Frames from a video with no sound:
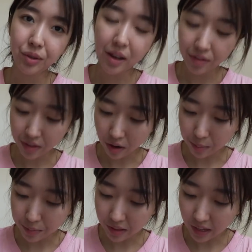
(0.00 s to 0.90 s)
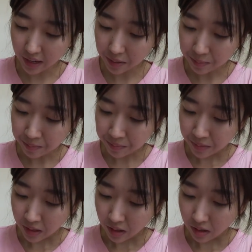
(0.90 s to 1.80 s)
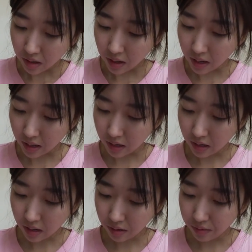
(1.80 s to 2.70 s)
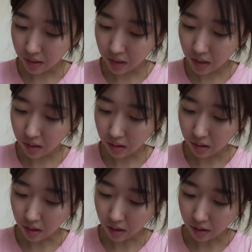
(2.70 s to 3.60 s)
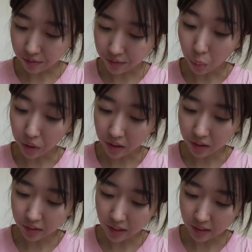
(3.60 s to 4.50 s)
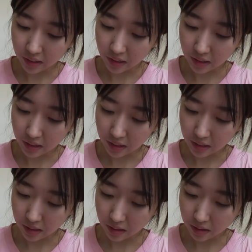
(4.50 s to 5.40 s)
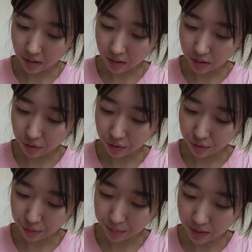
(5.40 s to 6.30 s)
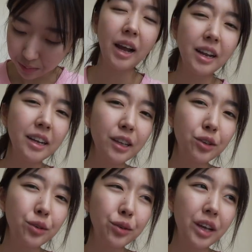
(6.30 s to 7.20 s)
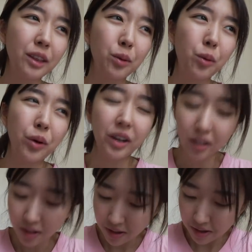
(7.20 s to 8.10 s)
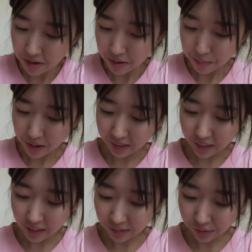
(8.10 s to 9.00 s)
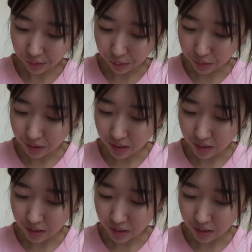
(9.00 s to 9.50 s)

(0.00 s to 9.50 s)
to A Therapy line, and I really love oil that he introduced me. I didn't get to get the oil back then, so